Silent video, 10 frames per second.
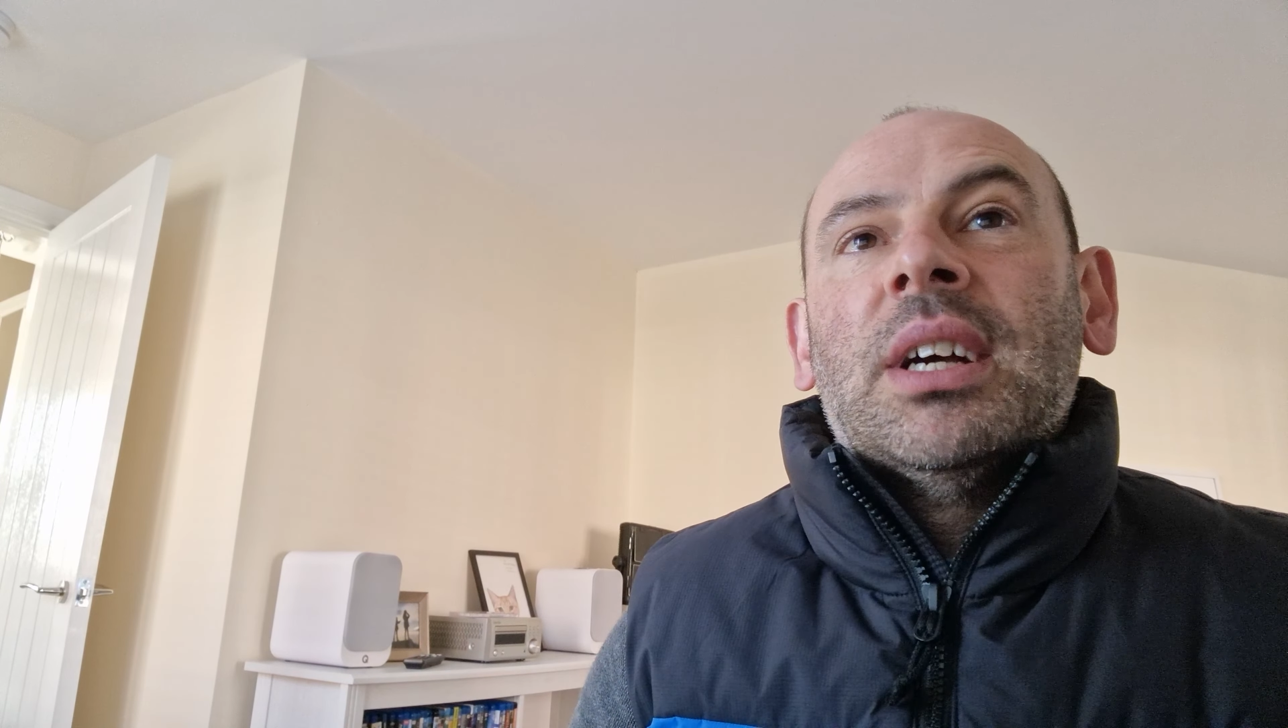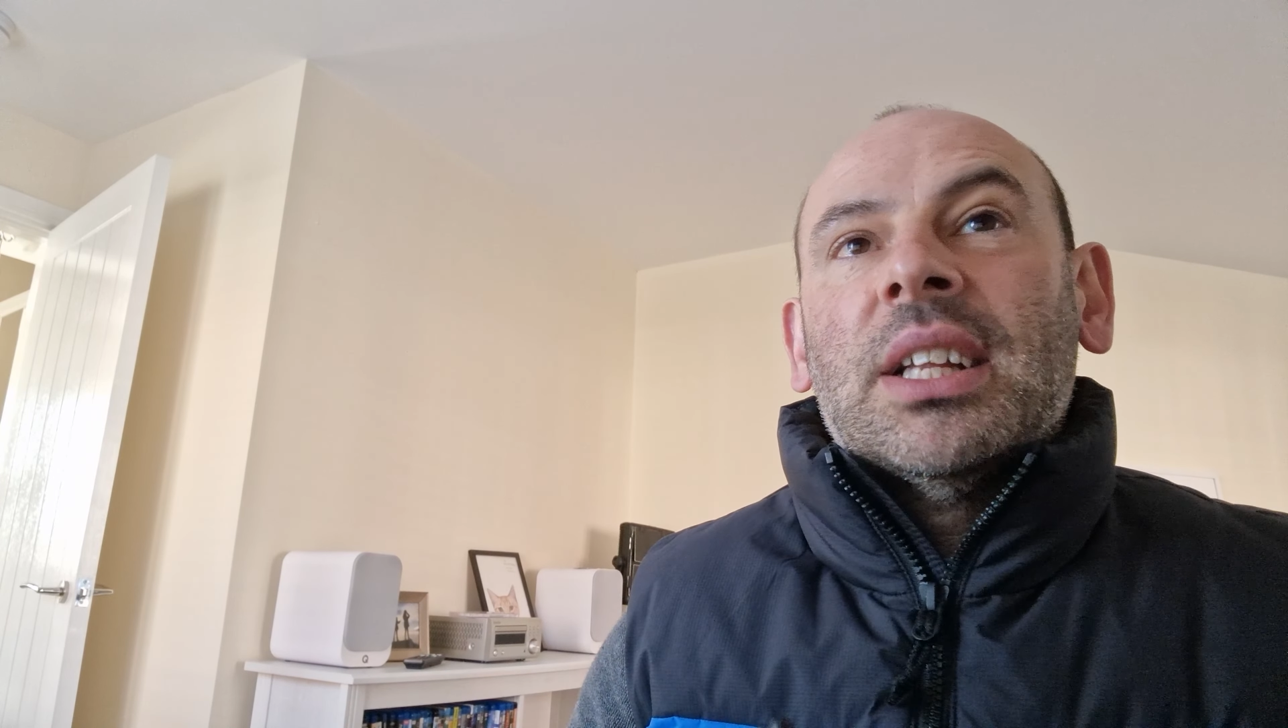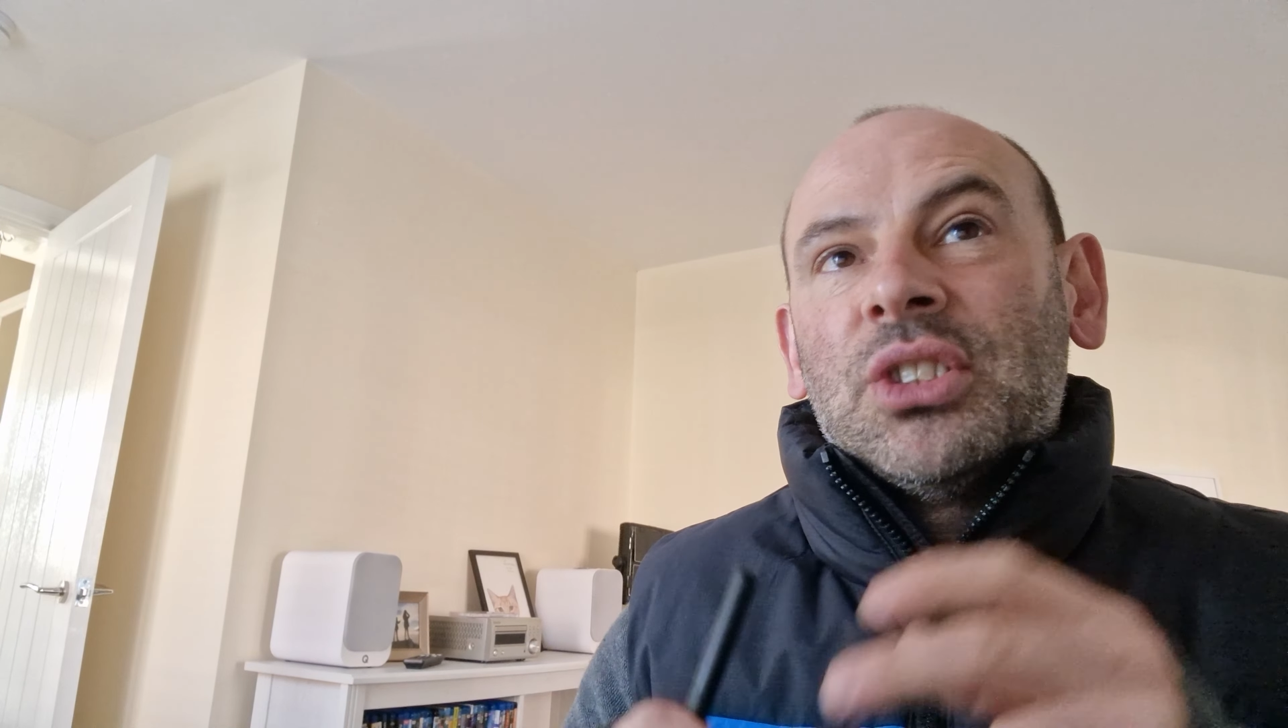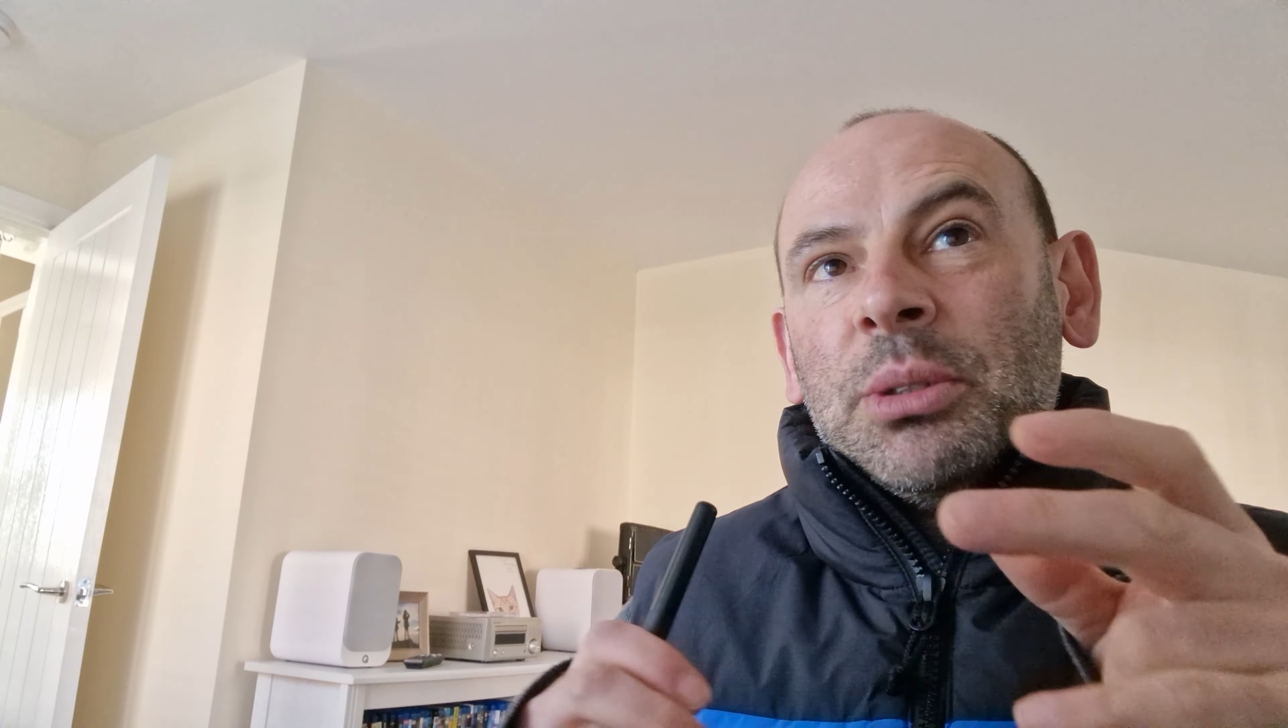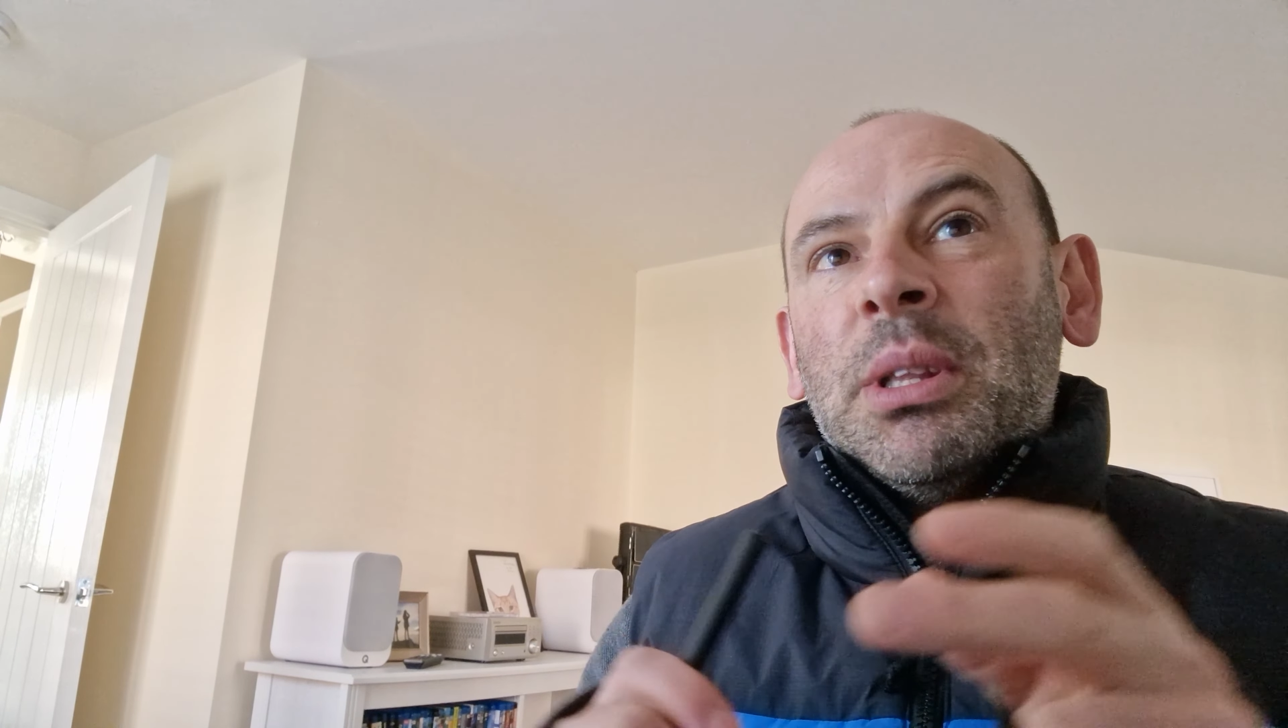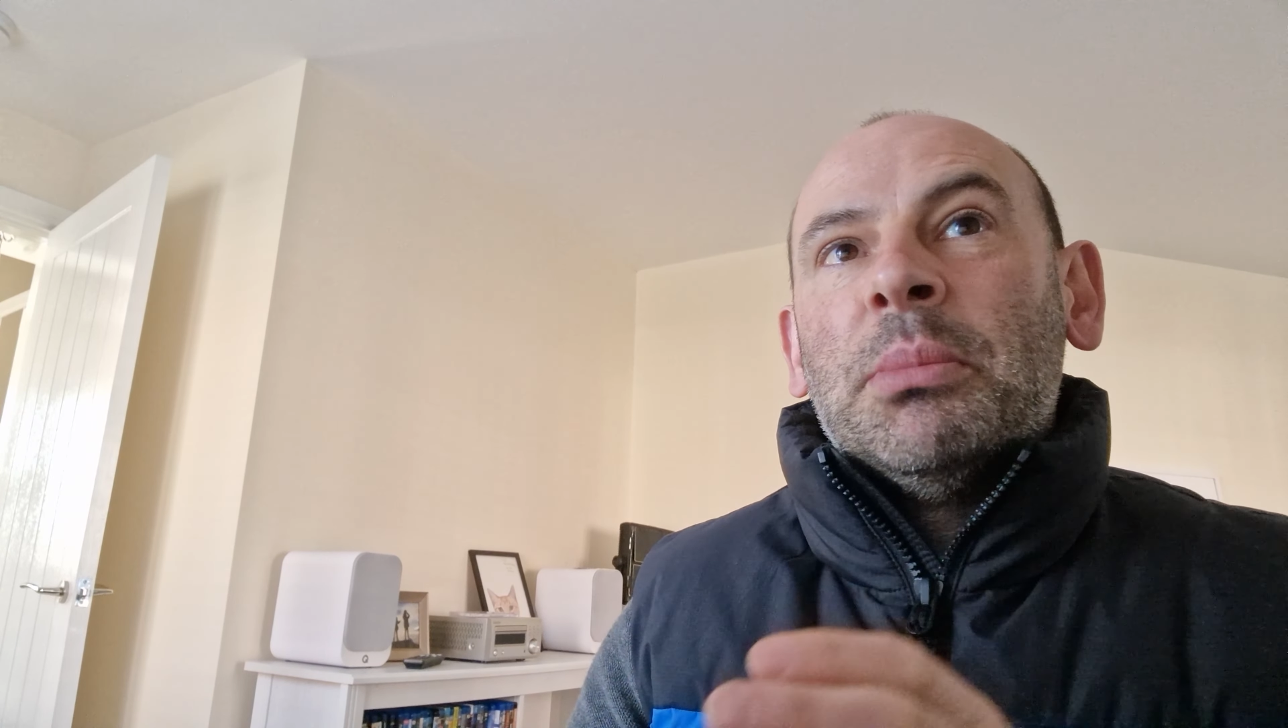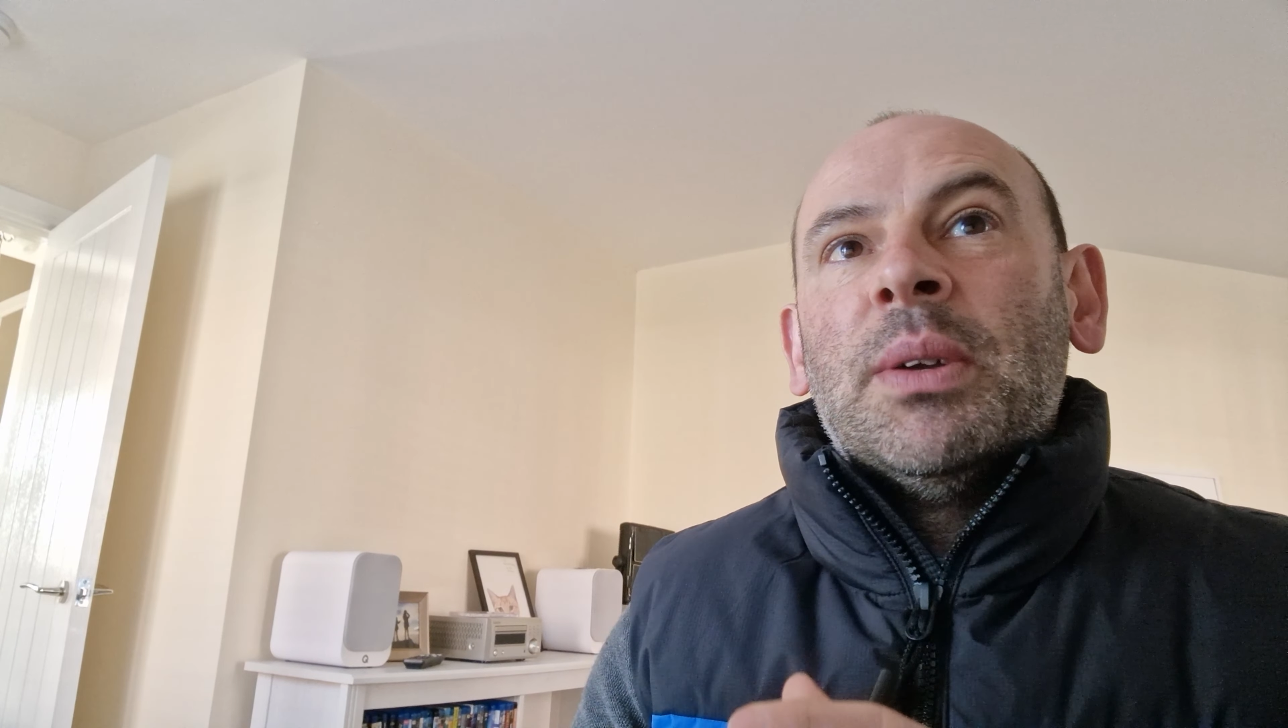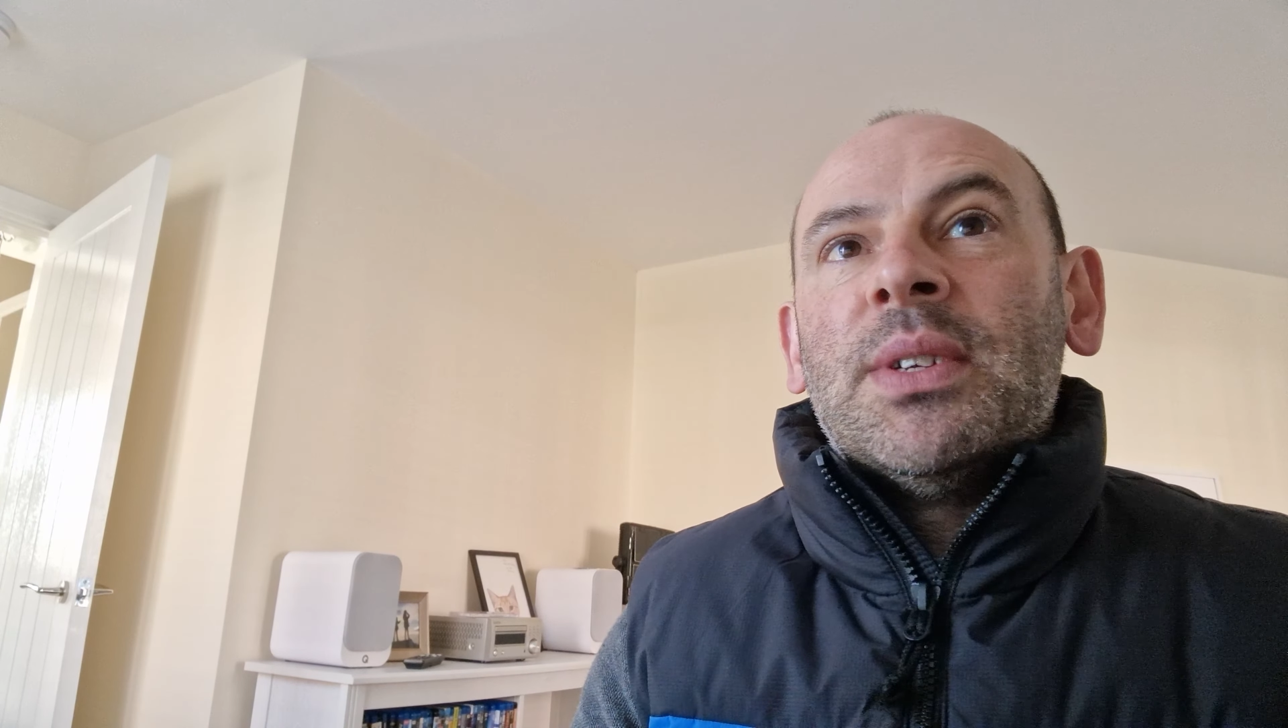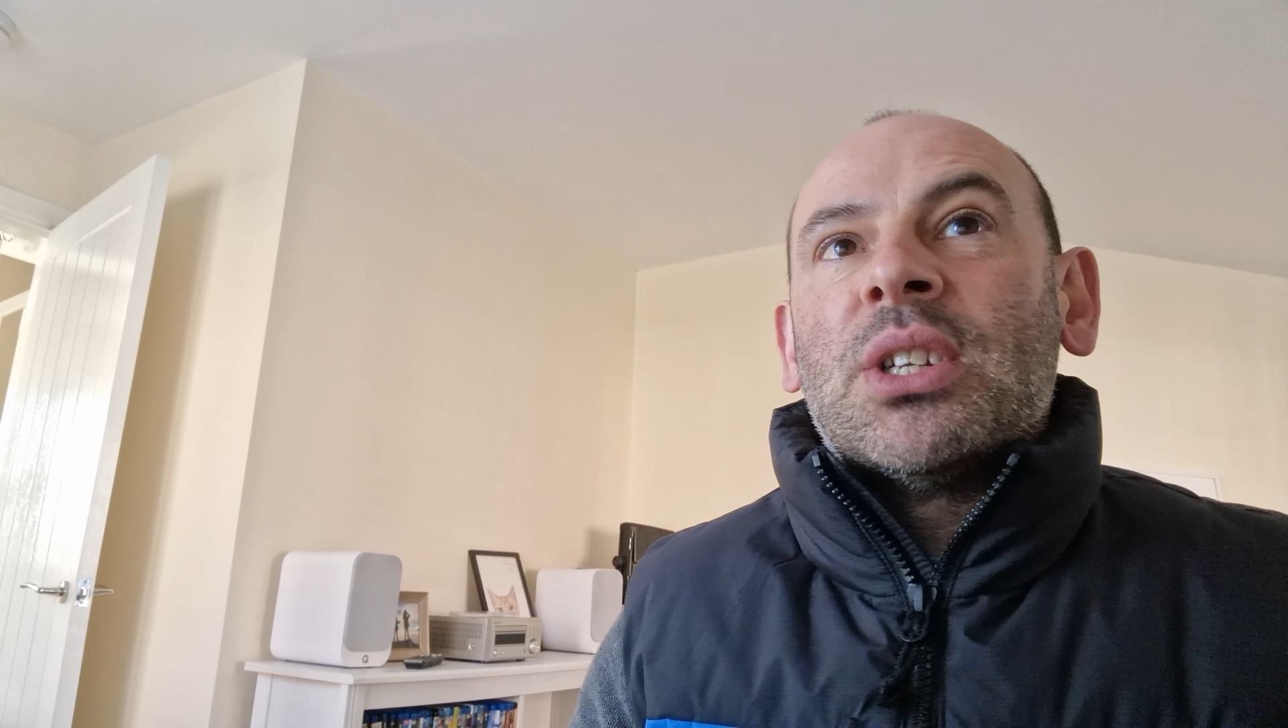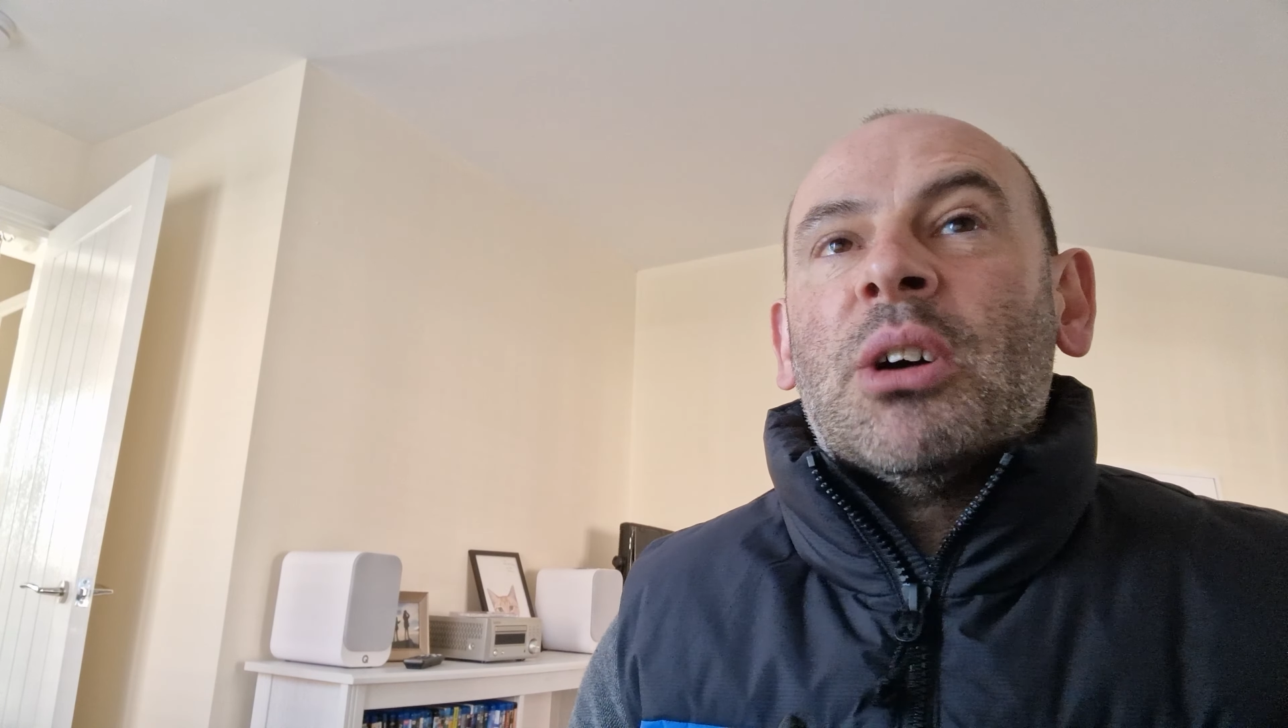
and some of the movies